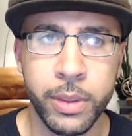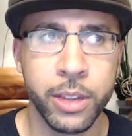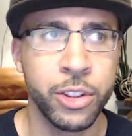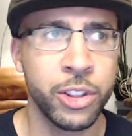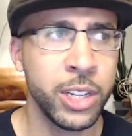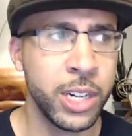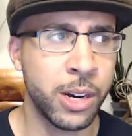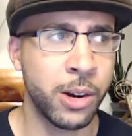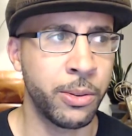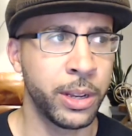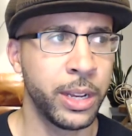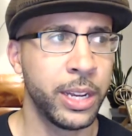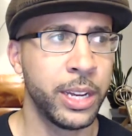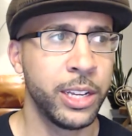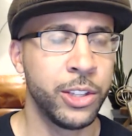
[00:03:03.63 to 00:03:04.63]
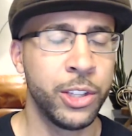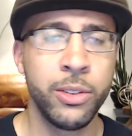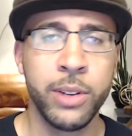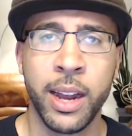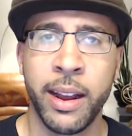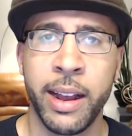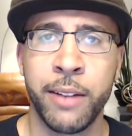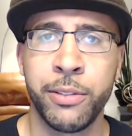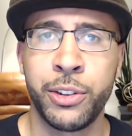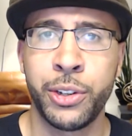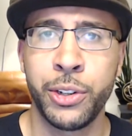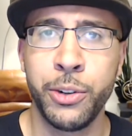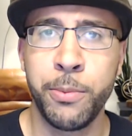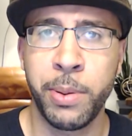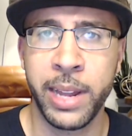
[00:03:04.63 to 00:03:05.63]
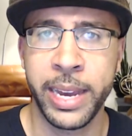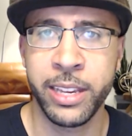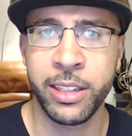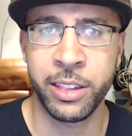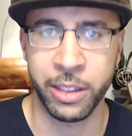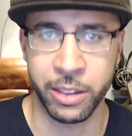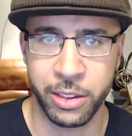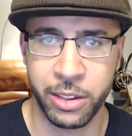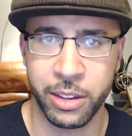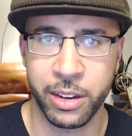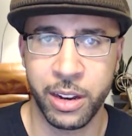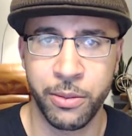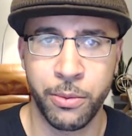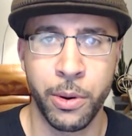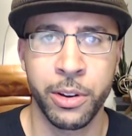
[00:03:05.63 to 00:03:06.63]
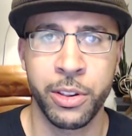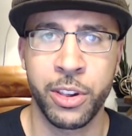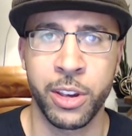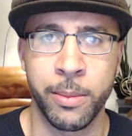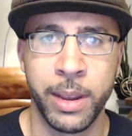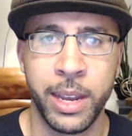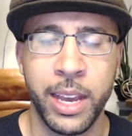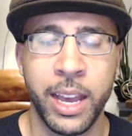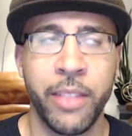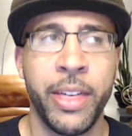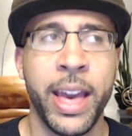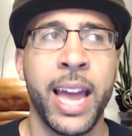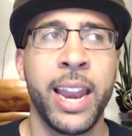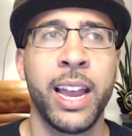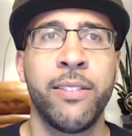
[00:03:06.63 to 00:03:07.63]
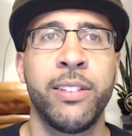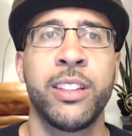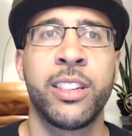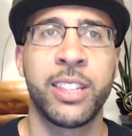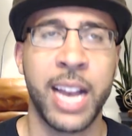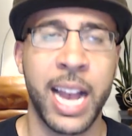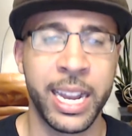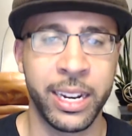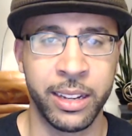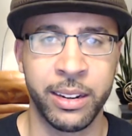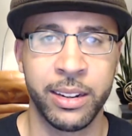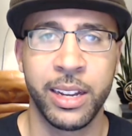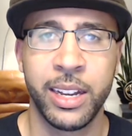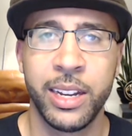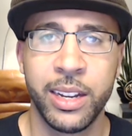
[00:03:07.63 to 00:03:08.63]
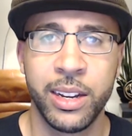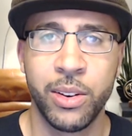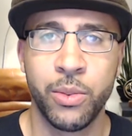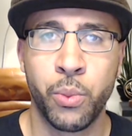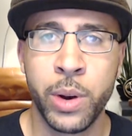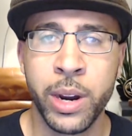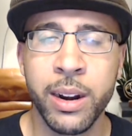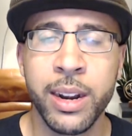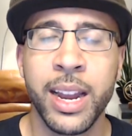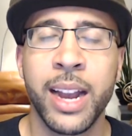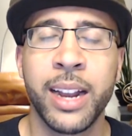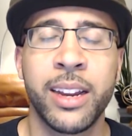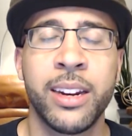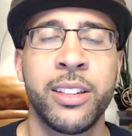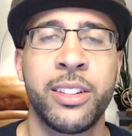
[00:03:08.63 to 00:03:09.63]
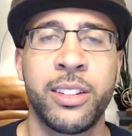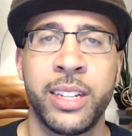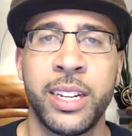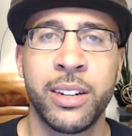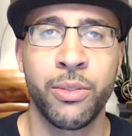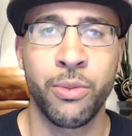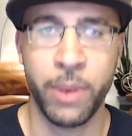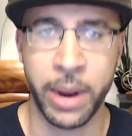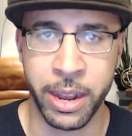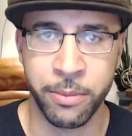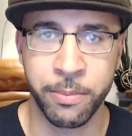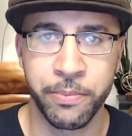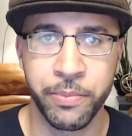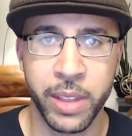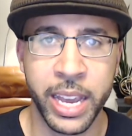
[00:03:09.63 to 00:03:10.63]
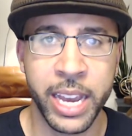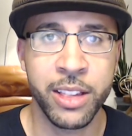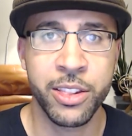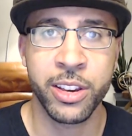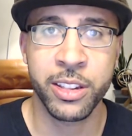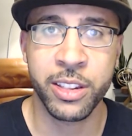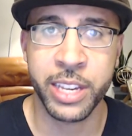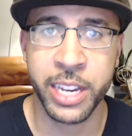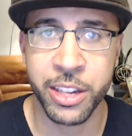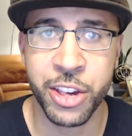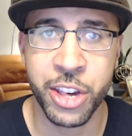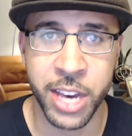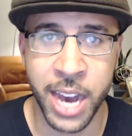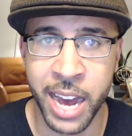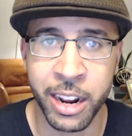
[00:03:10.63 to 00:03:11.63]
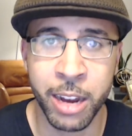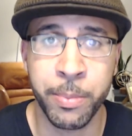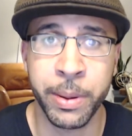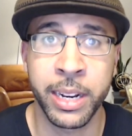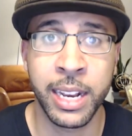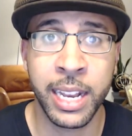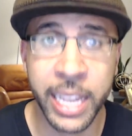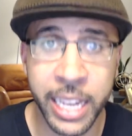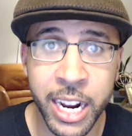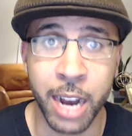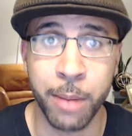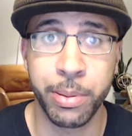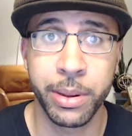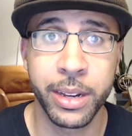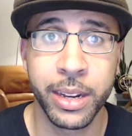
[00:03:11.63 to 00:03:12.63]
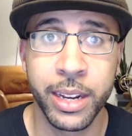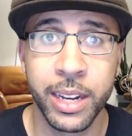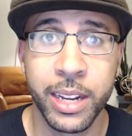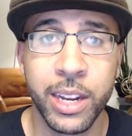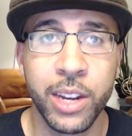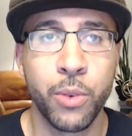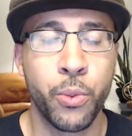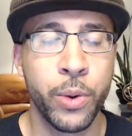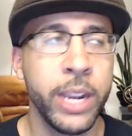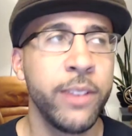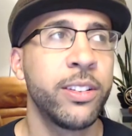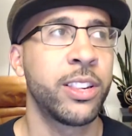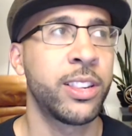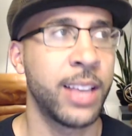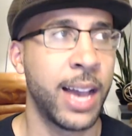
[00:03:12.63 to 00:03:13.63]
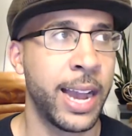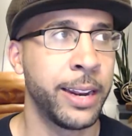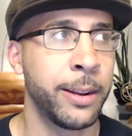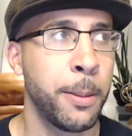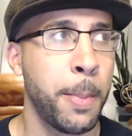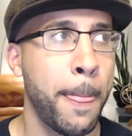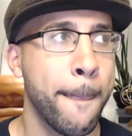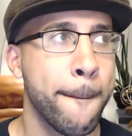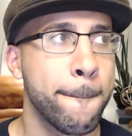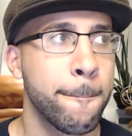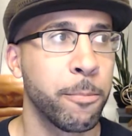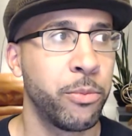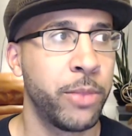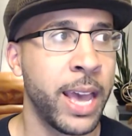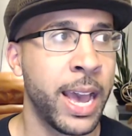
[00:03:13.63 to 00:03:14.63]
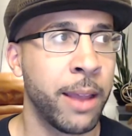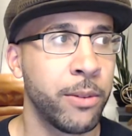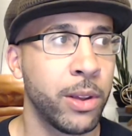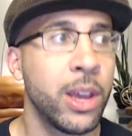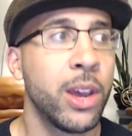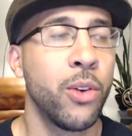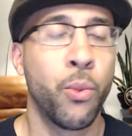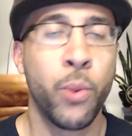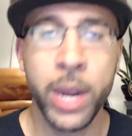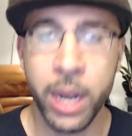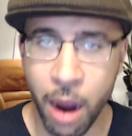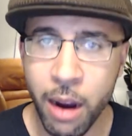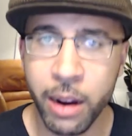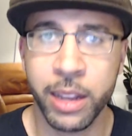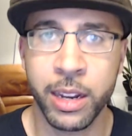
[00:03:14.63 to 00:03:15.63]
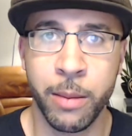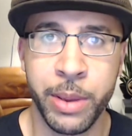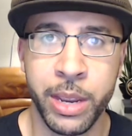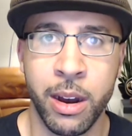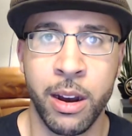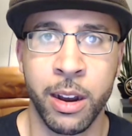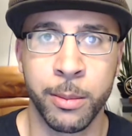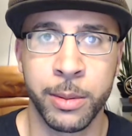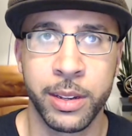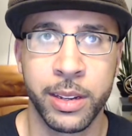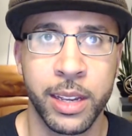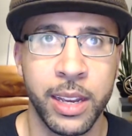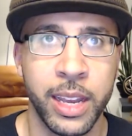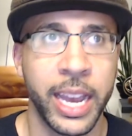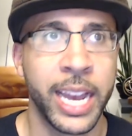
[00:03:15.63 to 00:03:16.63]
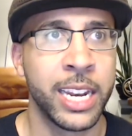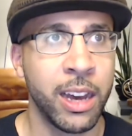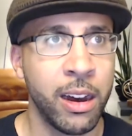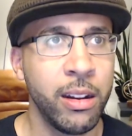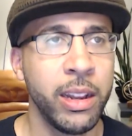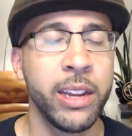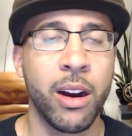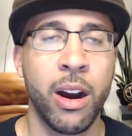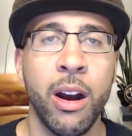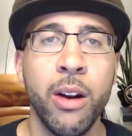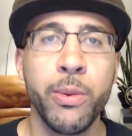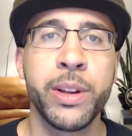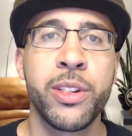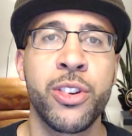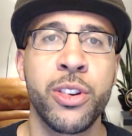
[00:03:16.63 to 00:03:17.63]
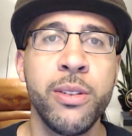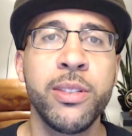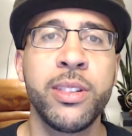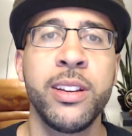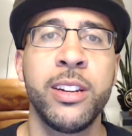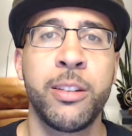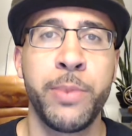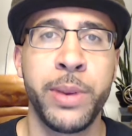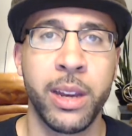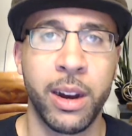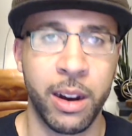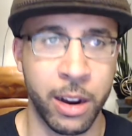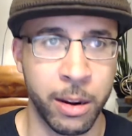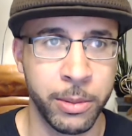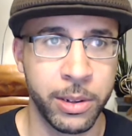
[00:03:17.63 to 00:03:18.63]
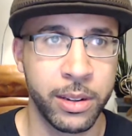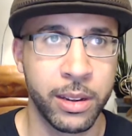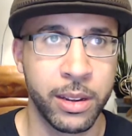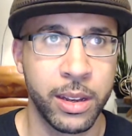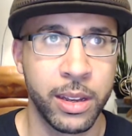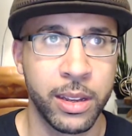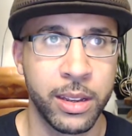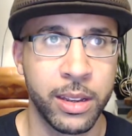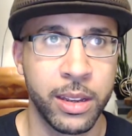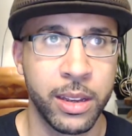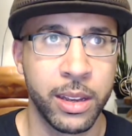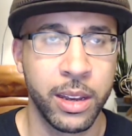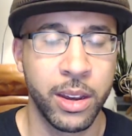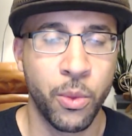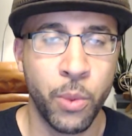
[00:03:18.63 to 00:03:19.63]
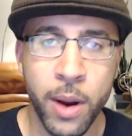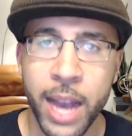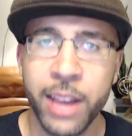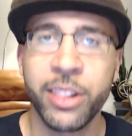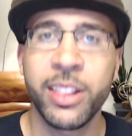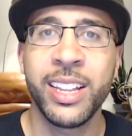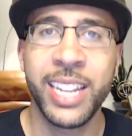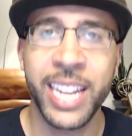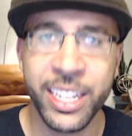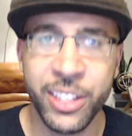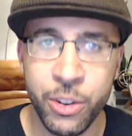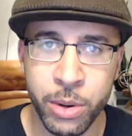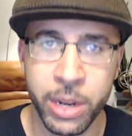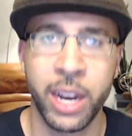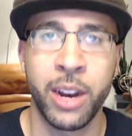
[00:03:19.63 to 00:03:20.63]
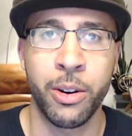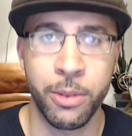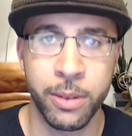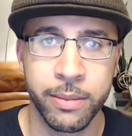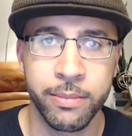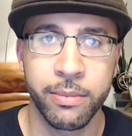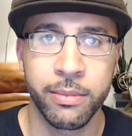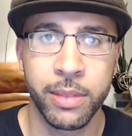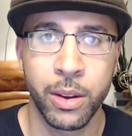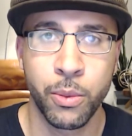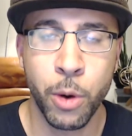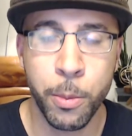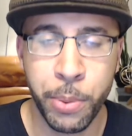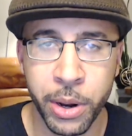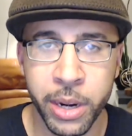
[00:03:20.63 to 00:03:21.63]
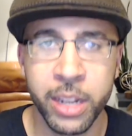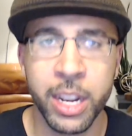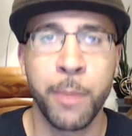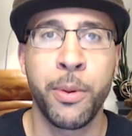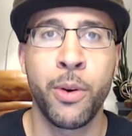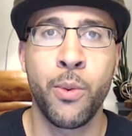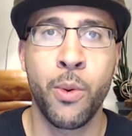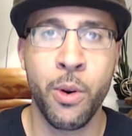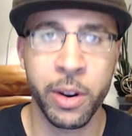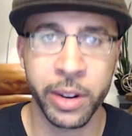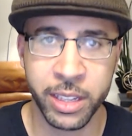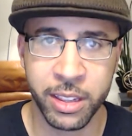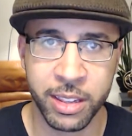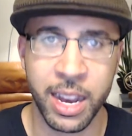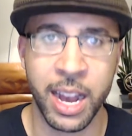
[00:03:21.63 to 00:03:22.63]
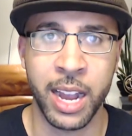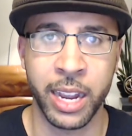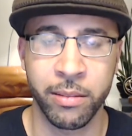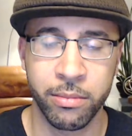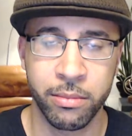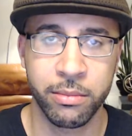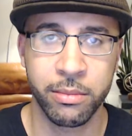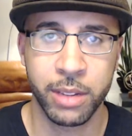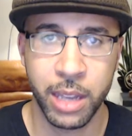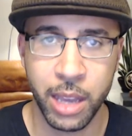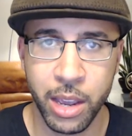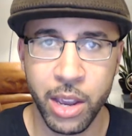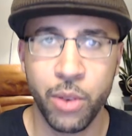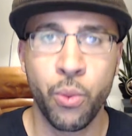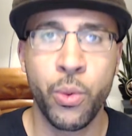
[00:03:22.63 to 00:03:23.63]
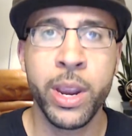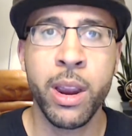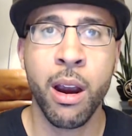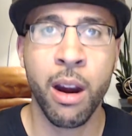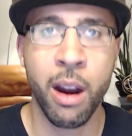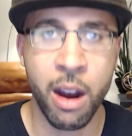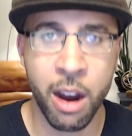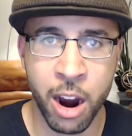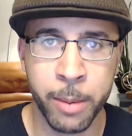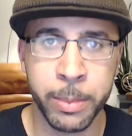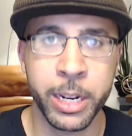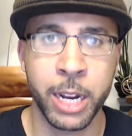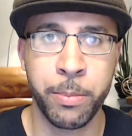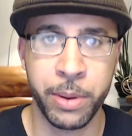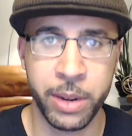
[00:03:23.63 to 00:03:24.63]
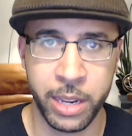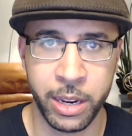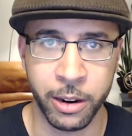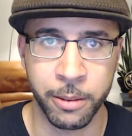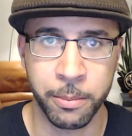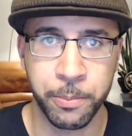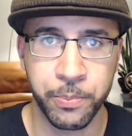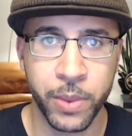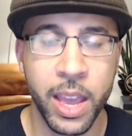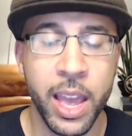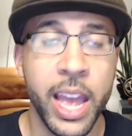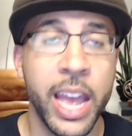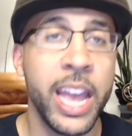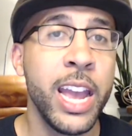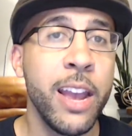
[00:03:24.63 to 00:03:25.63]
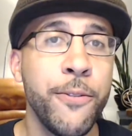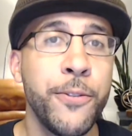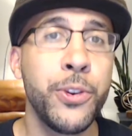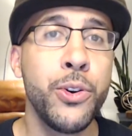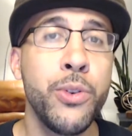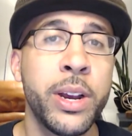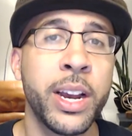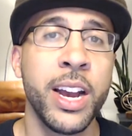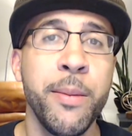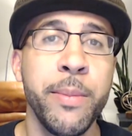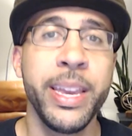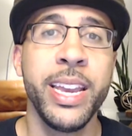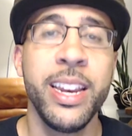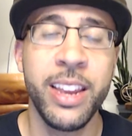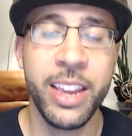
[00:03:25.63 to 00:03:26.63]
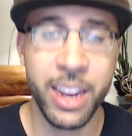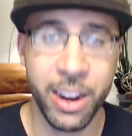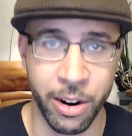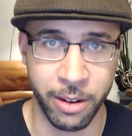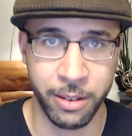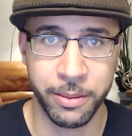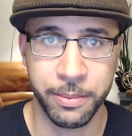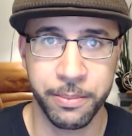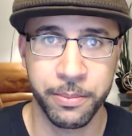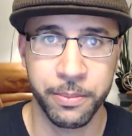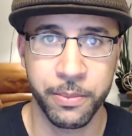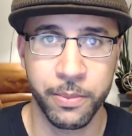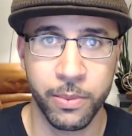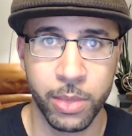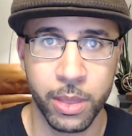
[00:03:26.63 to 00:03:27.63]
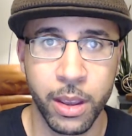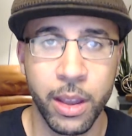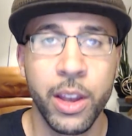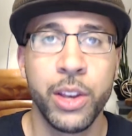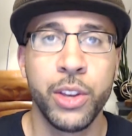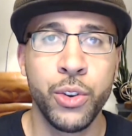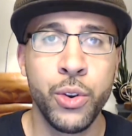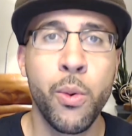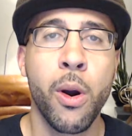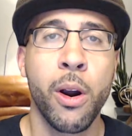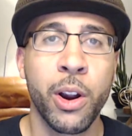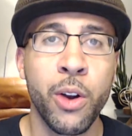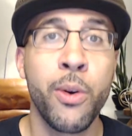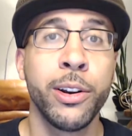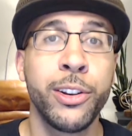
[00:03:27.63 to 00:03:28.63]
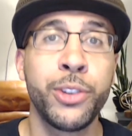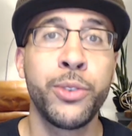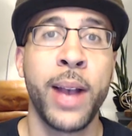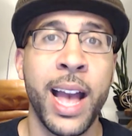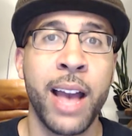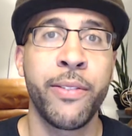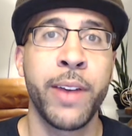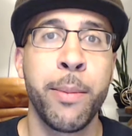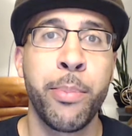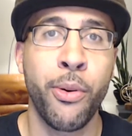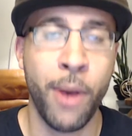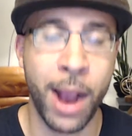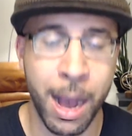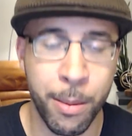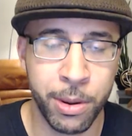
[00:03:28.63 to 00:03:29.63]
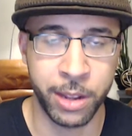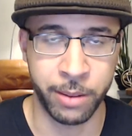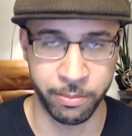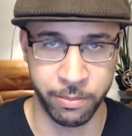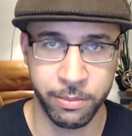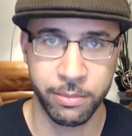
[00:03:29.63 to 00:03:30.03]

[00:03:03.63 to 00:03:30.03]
So you now have 2 places of worship that have decided we're not going to stand around and just get shot up and lit up. We've decided that we are going to be armed. And not only are we choosing to be armed, we're actually letting you know. We're putting up a warning sign. We are armed up in here. If you come in here, you are going to have a problem.